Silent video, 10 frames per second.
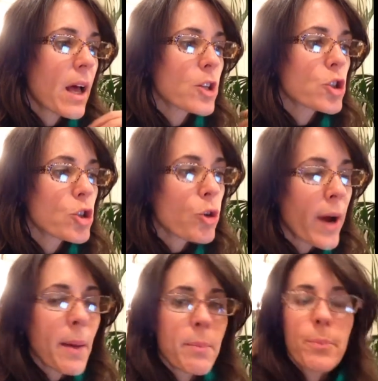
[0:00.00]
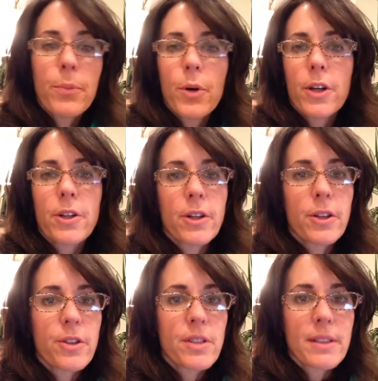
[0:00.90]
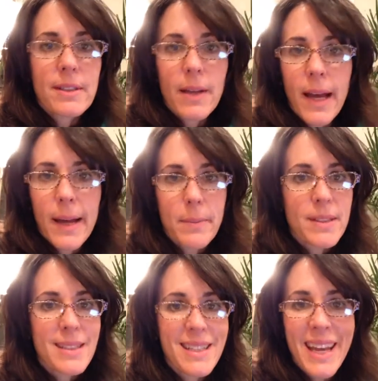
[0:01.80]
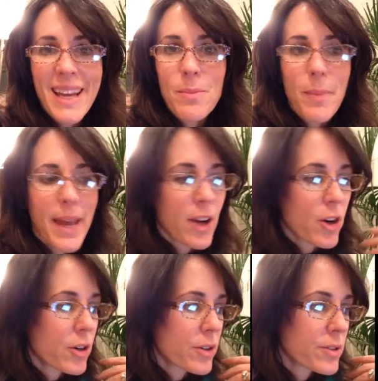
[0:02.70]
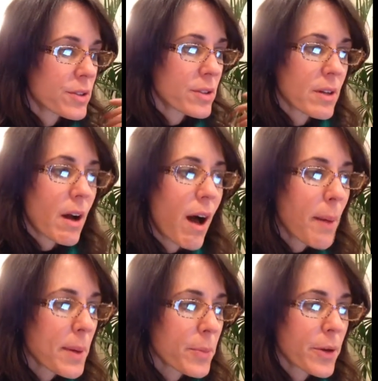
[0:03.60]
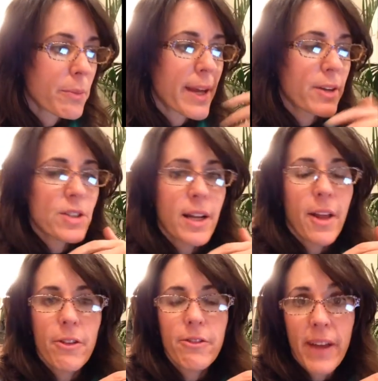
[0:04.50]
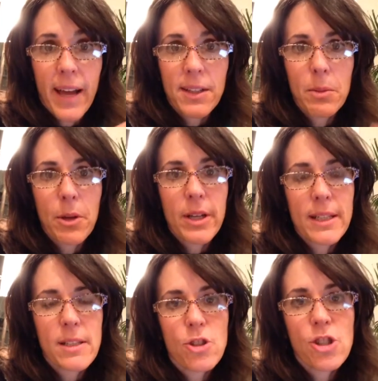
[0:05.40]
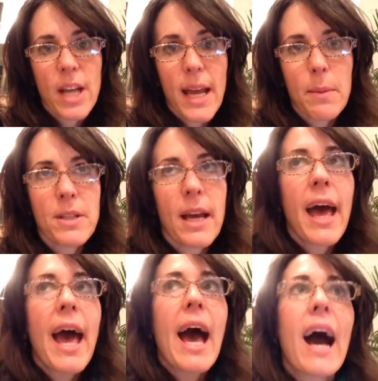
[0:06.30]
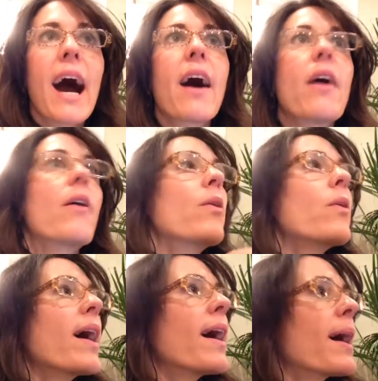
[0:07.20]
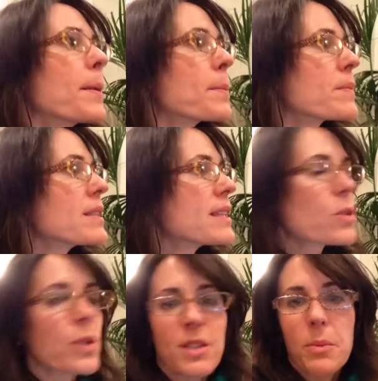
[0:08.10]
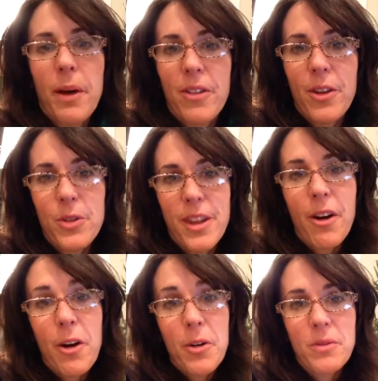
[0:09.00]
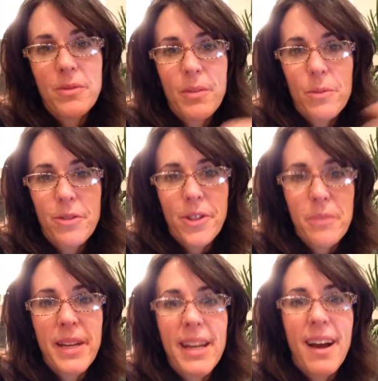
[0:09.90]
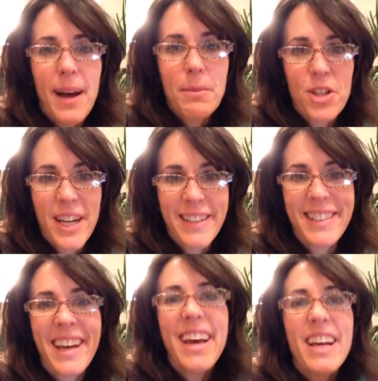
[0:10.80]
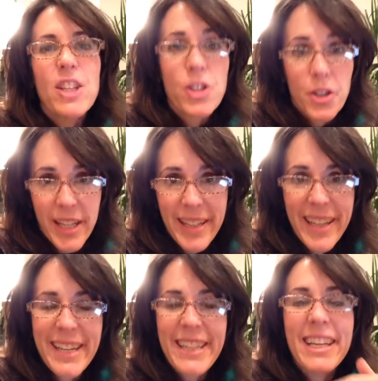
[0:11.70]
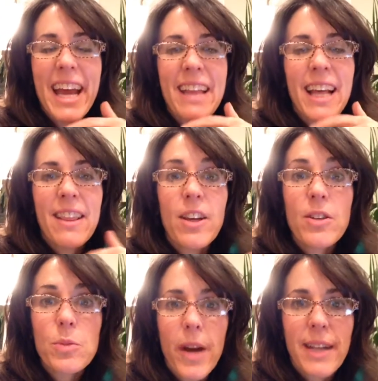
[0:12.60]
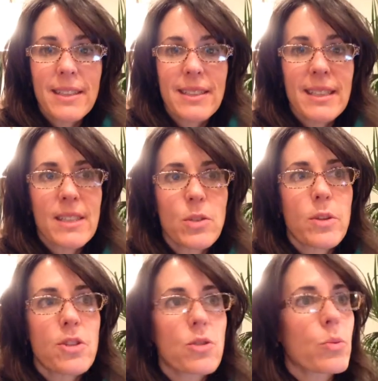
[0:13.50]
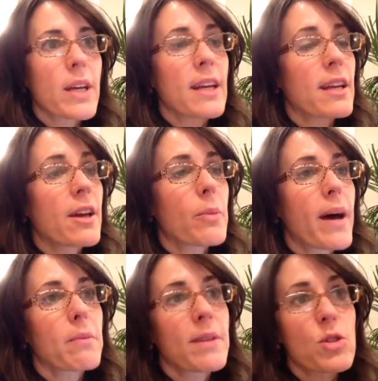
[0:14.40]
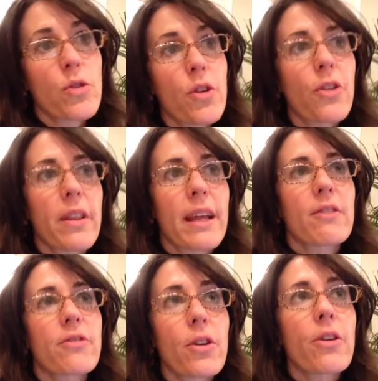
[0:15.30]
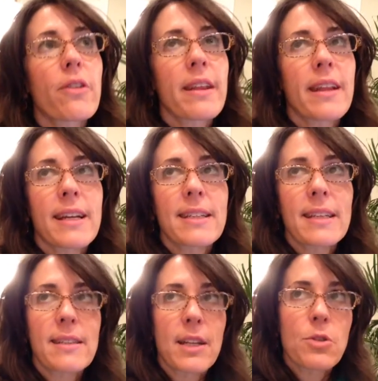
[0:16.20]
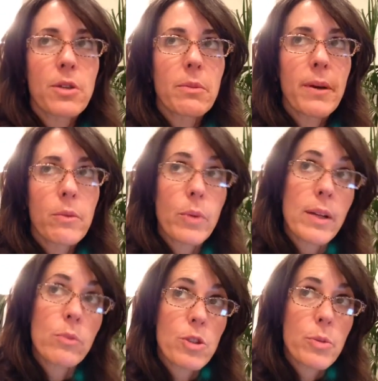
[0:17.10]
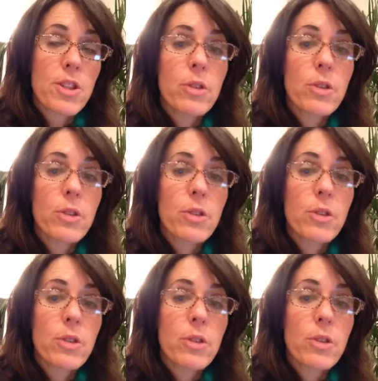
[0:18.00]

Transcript: scrapbookers, zine makers, comic book makers, and other fan communities shaped how discourse about their own preferred media objects circulated, and that those practices, which we can go back much further than the 19th century, but which we do